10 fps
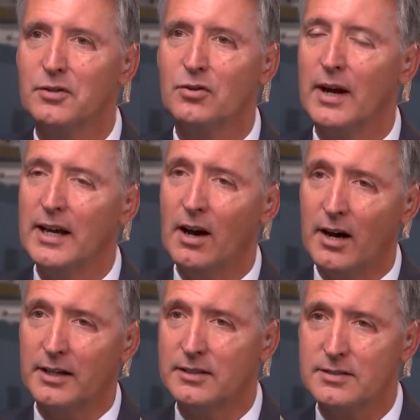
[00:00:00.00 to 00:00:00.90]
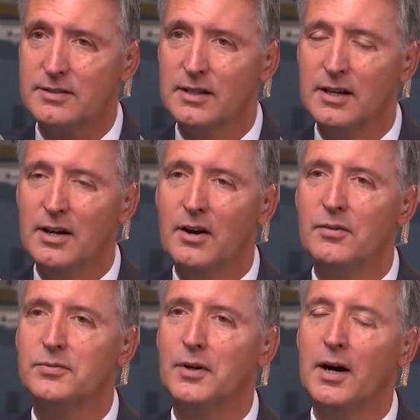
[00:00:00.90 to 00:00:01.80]
Craig Hawkins
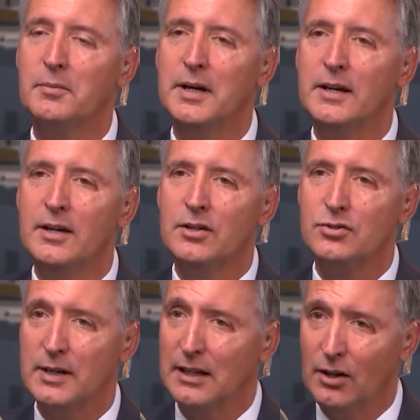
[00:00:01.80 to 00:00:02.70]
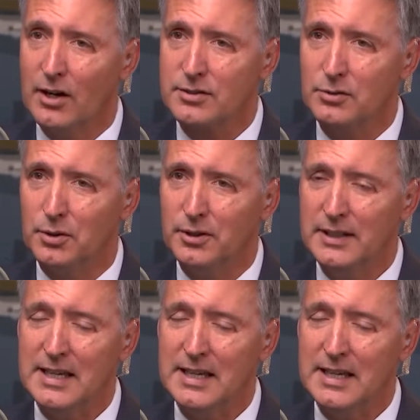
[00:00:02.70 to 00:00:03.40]
from Trinity Law School.